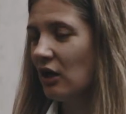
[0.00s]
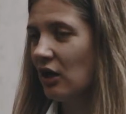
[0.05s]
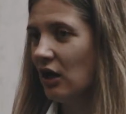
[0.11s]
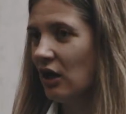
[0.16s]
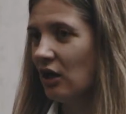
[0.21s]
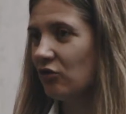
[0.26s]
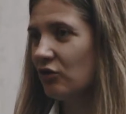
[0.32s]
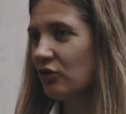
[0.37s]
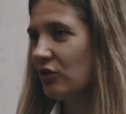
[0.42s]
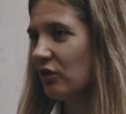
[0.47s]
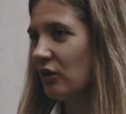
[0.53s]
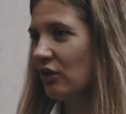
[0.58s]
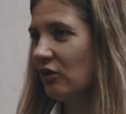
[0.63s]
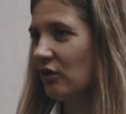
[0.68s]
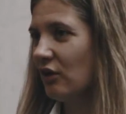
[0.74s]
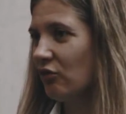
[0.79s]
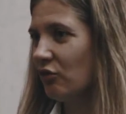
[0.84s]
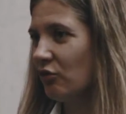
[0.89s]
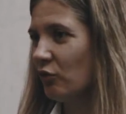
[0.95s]

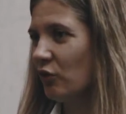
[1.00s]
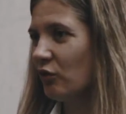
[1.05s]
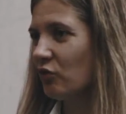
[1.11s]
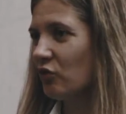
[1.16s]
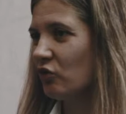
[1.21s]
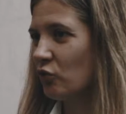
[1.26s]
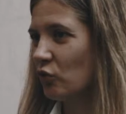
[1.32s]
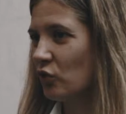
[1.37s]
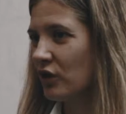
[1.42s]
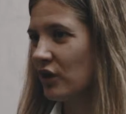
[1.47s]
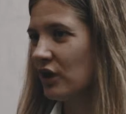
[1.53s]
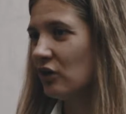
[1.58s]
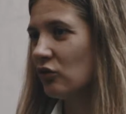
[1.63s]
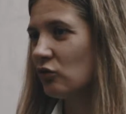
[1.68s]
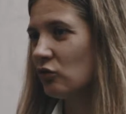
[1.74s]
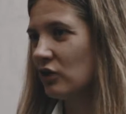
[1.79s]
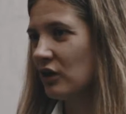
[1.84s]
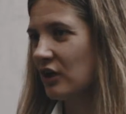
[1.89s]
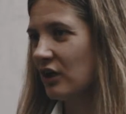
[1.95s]
Everyone was working
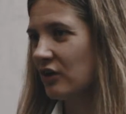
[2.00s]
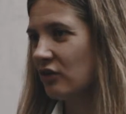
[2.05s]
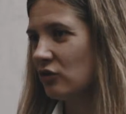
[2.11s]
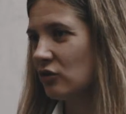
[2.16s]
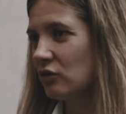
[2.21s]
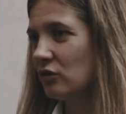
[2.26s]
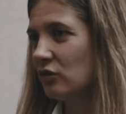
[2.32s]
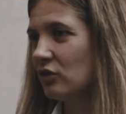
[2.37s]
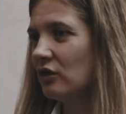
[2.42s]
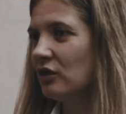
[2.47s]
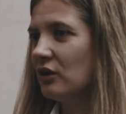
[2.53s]
together.